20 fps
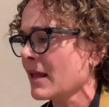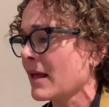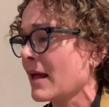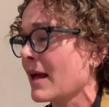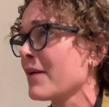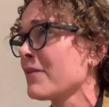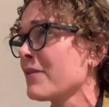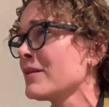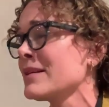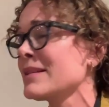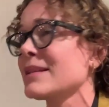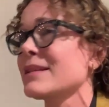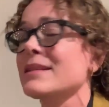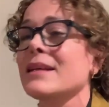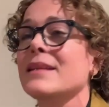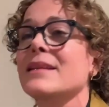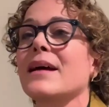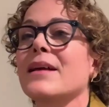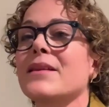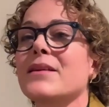I was just
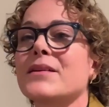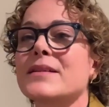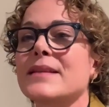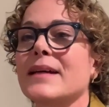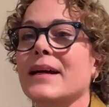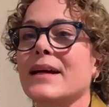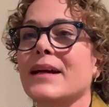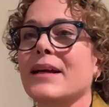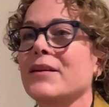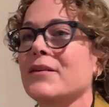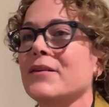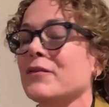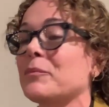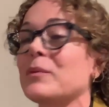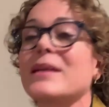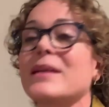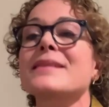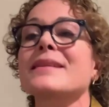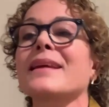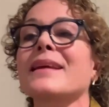on the other side of
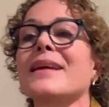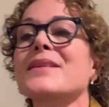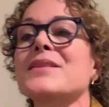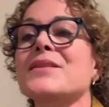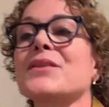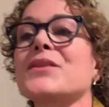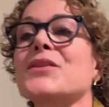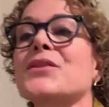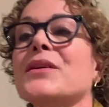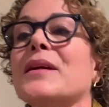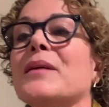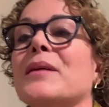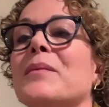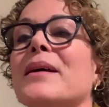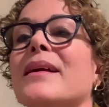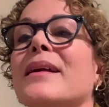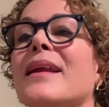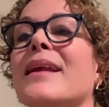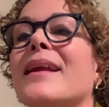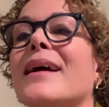breast cancer
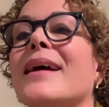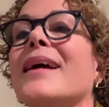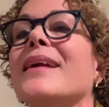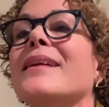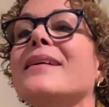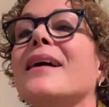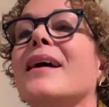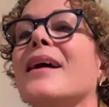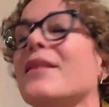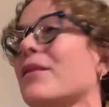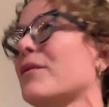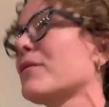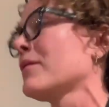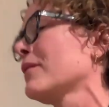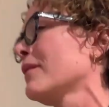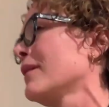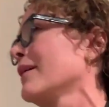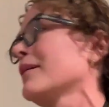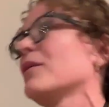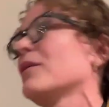treatment, and I had gone through like a